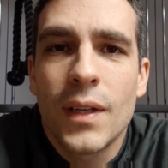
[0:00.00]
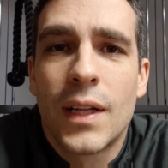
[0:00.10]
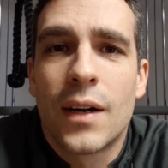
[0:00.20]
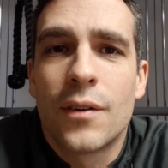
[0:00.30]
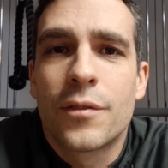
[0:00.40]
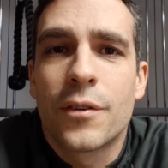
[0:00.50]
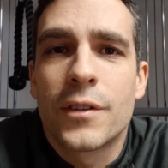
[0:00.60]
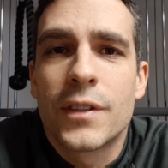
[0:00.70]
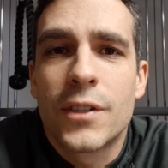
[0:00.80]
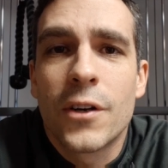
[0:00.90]
Now, for
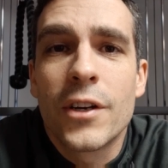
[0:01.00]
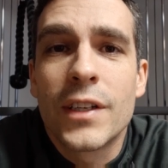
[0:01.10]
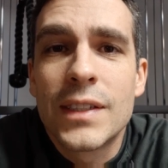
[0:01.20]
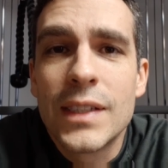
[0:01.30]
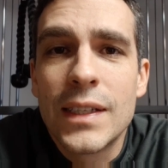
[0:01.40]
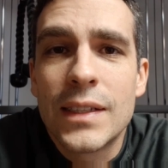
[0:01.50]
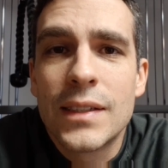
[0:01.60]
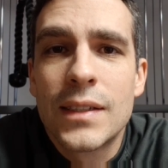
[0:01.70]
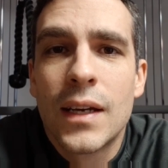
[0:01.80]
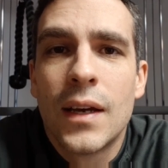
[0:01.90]
starting
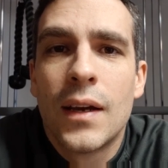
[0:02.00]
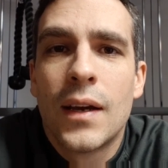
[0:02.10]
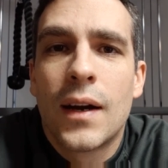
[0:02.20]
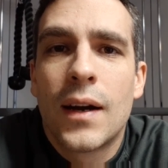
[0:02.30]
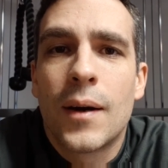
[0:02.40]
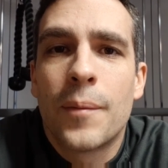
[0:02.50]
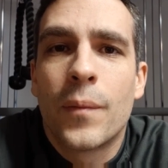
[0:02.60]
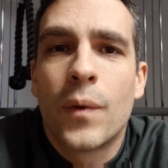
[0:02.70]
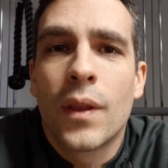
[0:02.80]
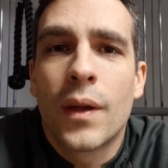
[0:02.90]
seeds, um,
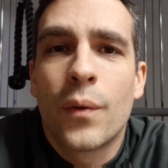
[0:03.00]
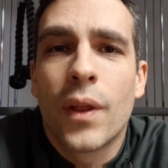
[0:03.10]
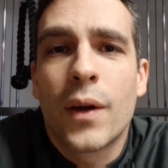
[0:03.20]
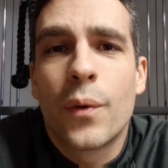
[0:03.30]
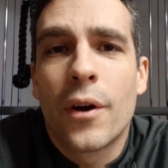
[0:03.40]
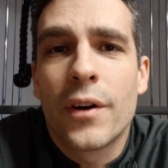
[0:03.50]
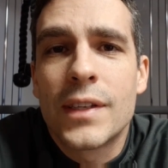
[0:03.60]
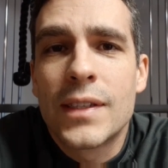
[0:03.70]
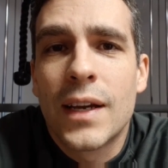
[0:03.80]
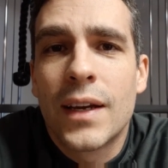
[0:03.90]
like we already
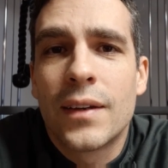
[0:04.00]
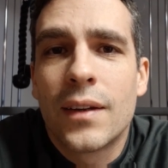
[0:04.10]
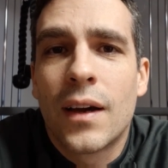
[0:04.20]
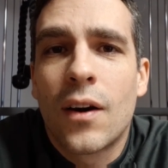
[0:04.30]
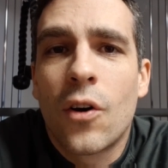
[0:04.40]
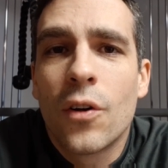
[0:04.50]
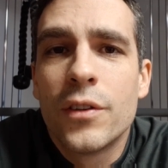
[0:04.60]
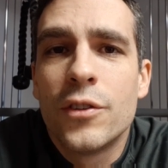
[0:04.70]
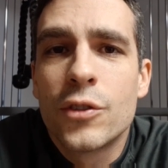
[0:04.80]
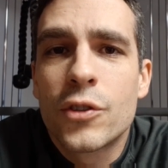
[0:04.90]
said, all the
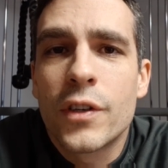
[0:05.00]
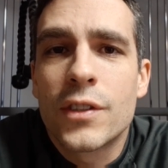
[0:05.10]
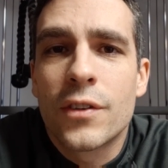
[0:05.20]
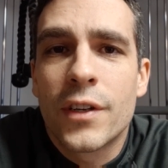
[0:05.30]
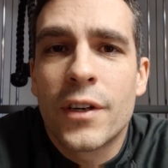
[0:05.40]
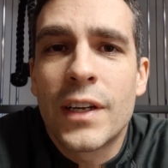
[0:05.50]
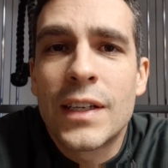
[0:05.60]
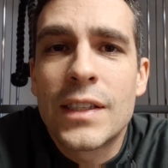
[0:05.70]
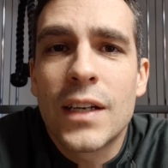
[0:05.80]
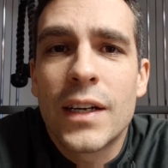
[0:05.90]
nutrients are there
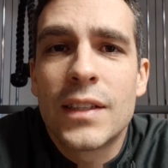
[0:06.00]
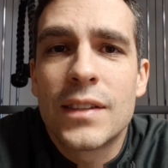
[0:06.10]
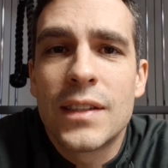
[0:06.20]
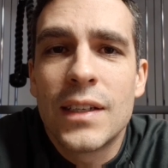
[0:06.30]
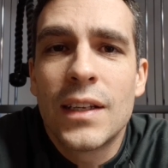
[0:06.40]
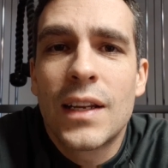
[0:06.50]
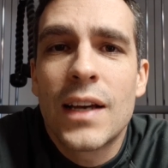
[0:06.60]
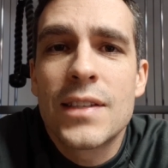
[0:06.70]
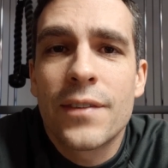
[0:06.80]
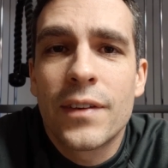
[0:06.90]
inside the seed. It
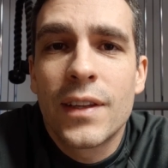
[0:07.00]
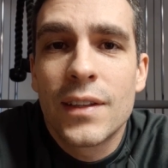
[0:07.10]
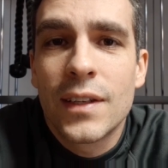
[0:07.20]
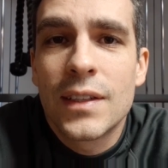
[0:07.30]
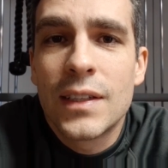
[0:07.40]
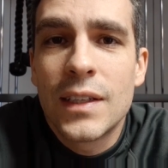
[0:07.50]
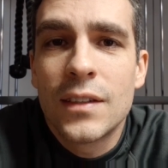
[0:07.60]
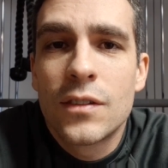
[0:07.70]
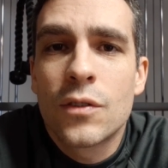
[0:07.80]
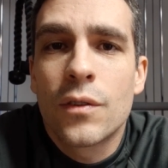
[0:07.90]
has everything that it
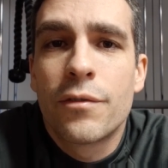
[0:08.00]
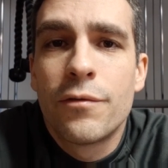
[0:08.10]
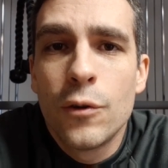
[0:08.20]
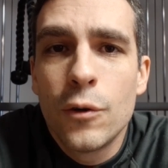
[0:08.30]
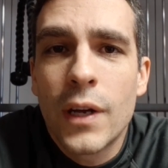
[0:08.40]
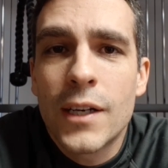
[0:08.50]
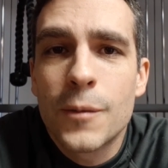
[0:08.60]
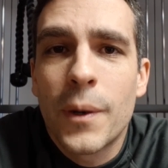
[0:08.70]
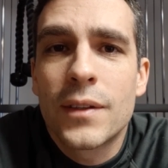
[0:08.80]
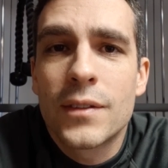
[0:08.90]
needs. So, the food
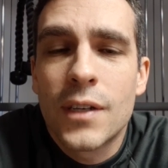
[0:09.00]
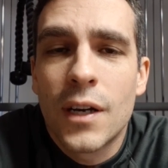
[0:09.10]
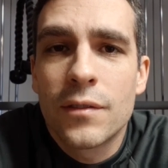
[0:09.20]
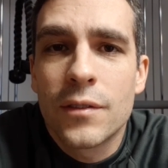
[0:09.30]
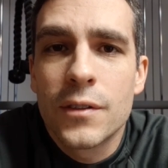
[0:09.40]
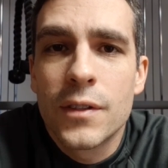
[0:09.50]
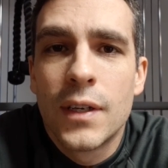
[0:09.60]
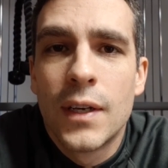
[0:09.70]
aspect is covered.